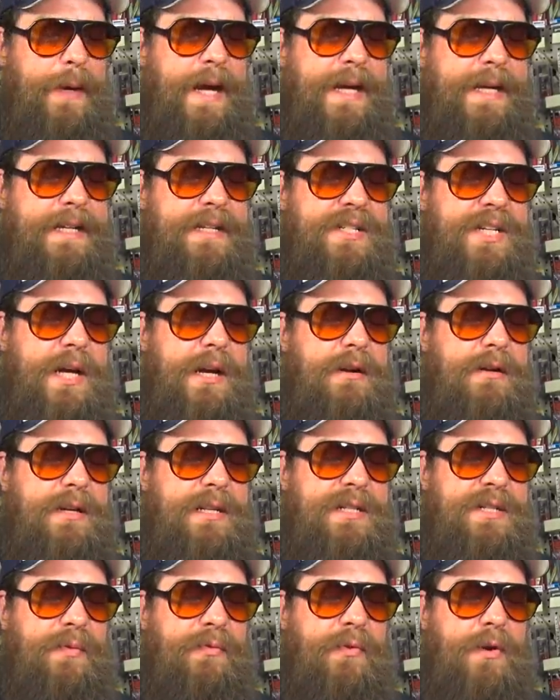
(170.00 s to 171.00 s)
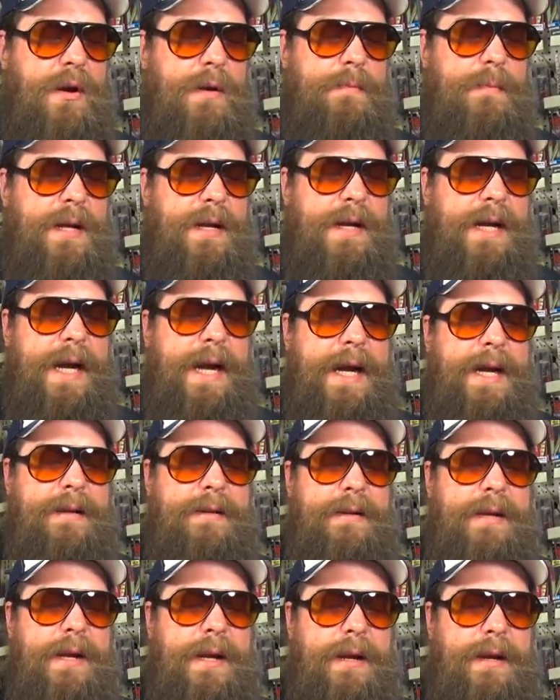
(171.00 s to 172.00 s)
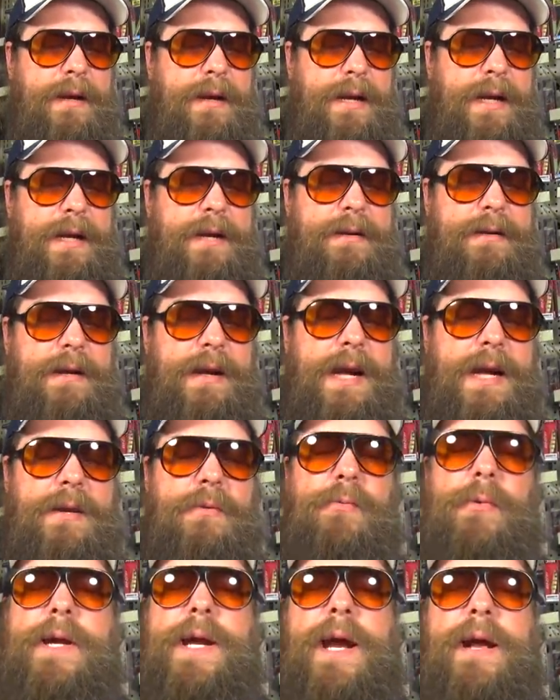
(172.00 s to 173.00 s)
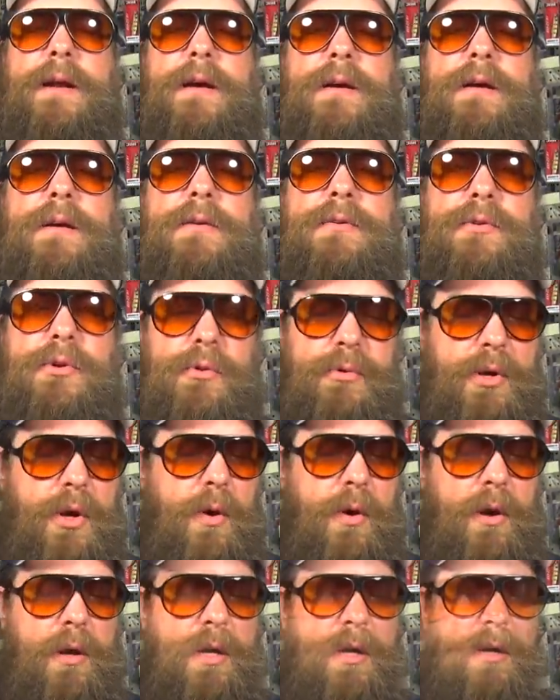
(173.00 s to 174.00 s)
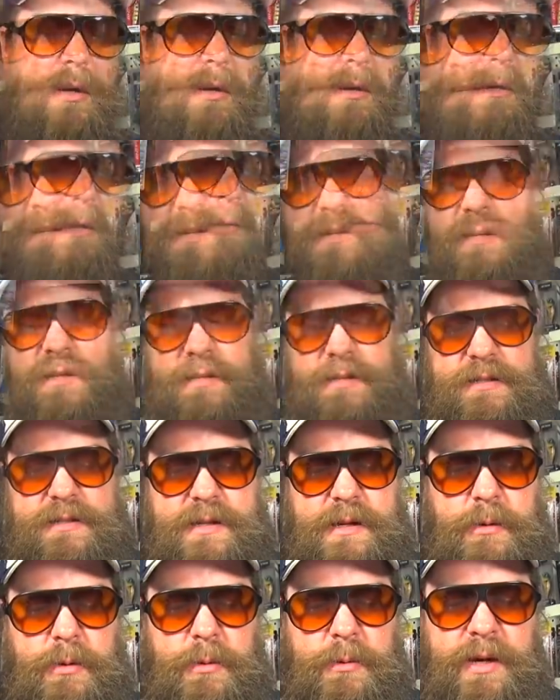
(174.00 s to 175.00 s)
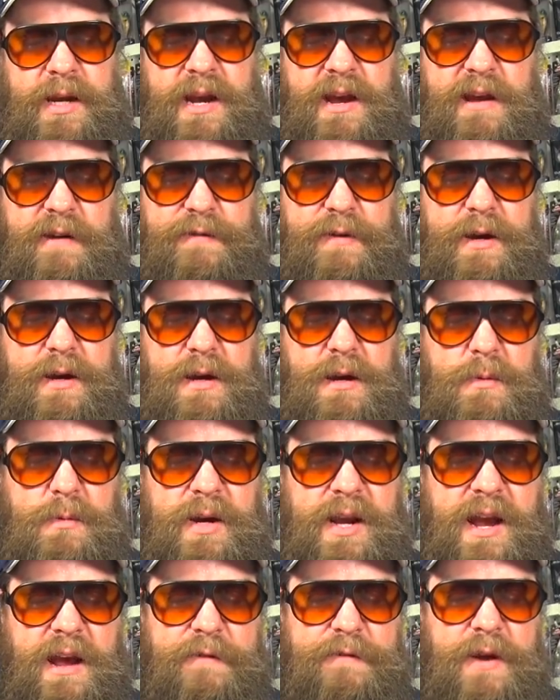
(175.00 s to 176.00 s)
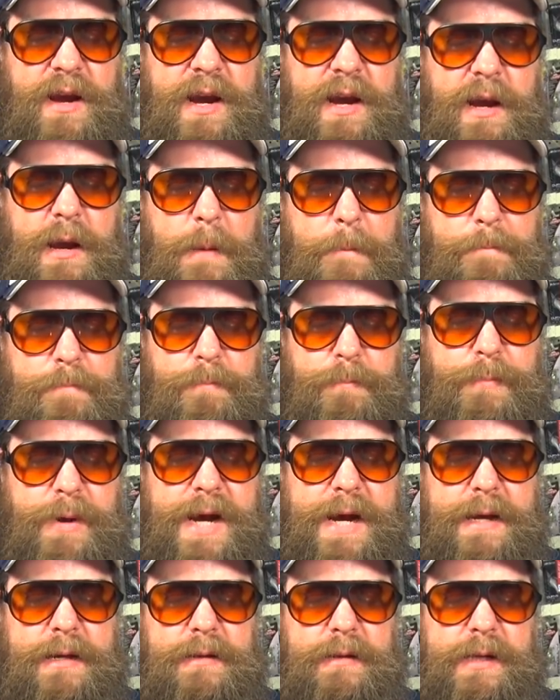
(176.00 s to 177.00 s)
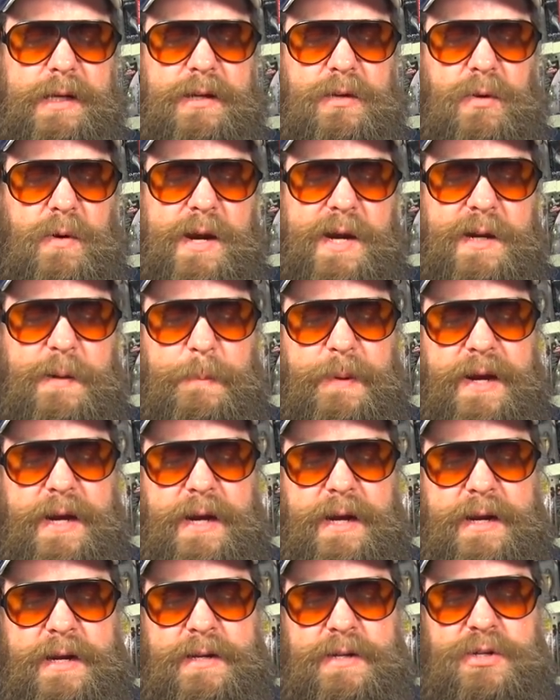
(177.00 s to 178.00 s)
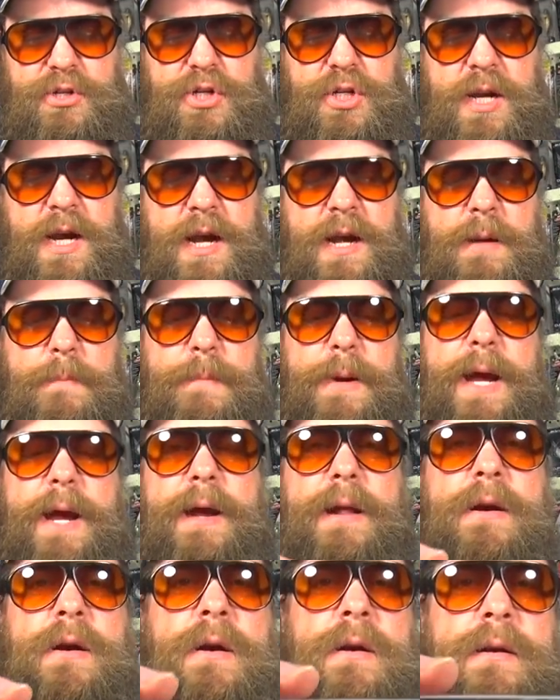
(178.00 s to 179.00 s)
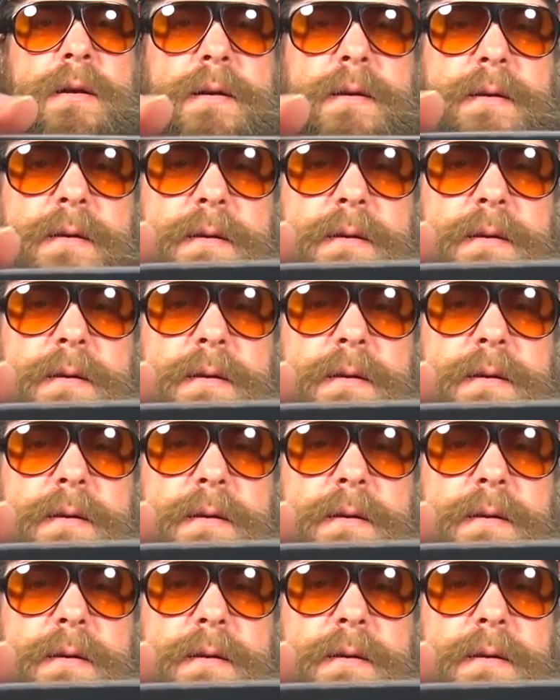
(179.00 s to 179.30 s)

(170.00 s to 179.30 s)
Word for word: package here is from Andy in Henrietta, New York. Let's see what we have here. We have a Bagley crankbait in a shad pattern.